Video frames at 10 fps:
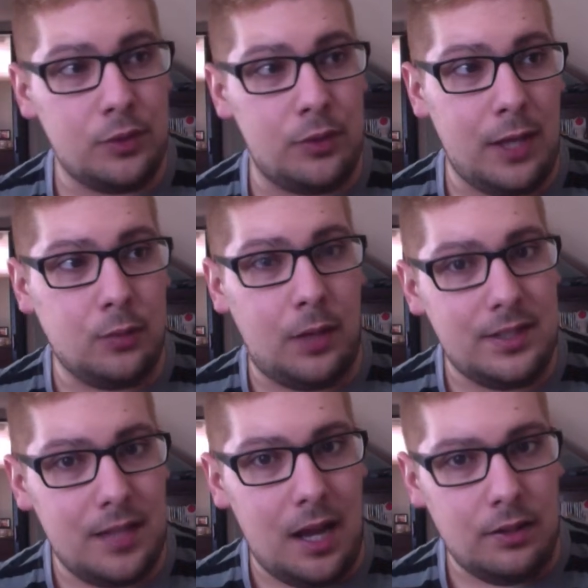so that's why
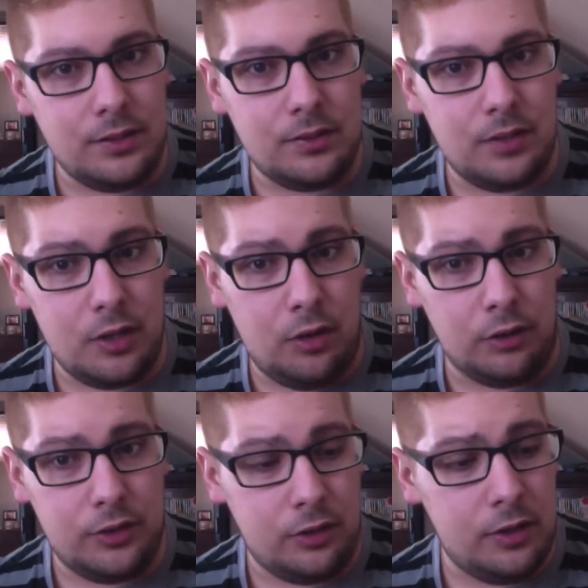Sally's is like an
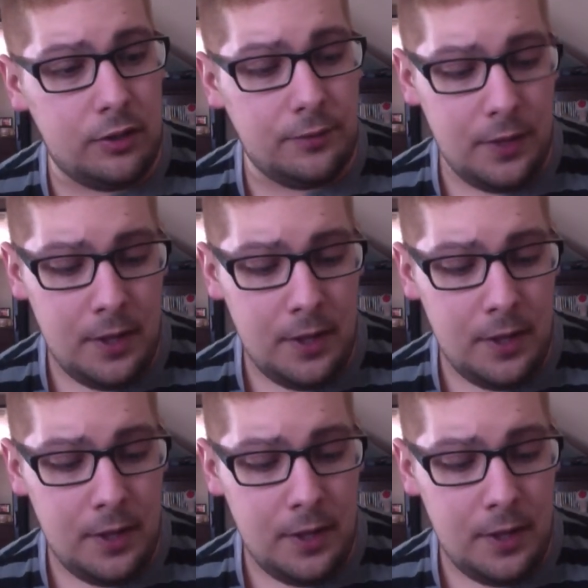alternative.